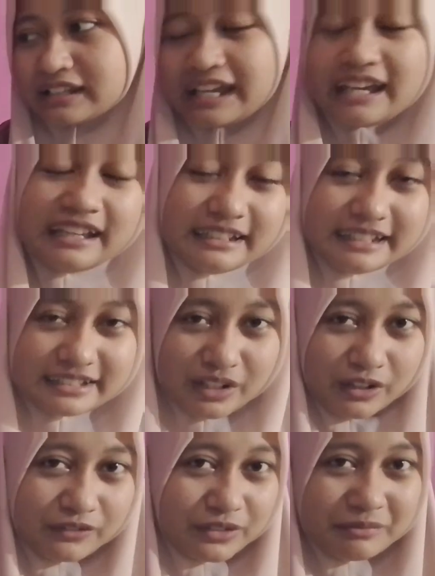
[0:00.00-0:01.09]
Okay, that's
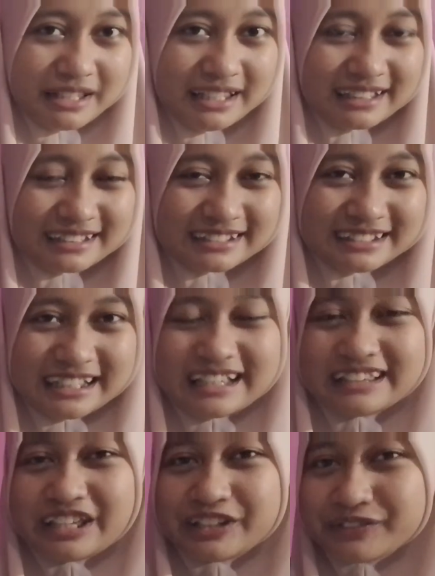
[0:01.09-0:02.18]
all from me.
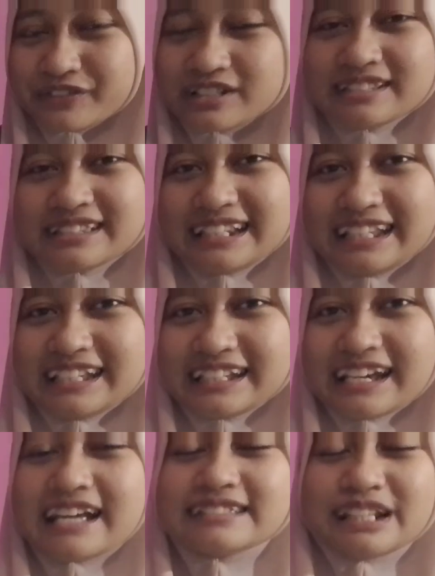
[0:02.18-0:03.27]
Thank you for
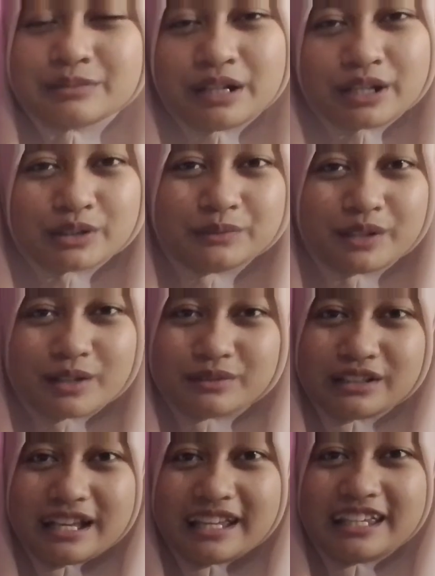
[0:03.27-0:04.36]
listening. Assalamualaikum
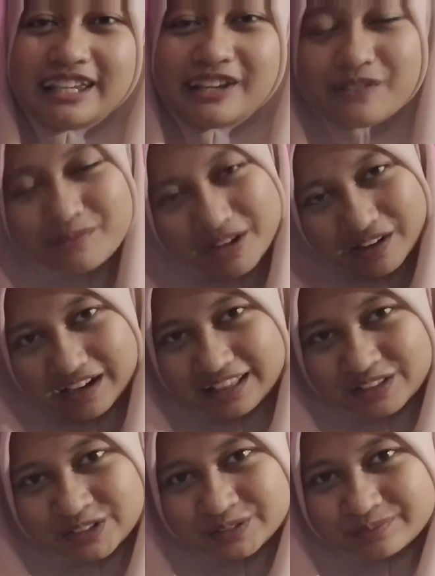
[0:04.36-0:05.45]
warahmatullahi
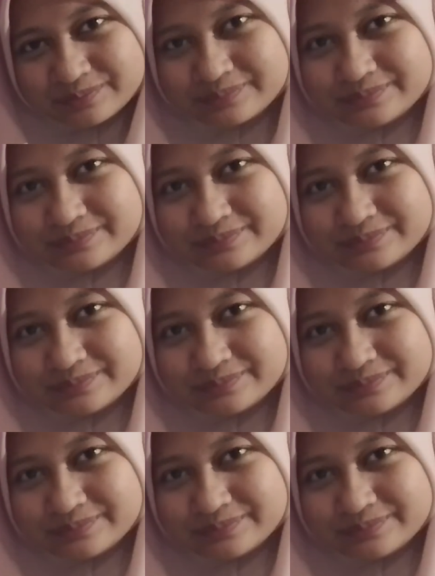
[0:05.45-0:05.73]
wabarakatuh.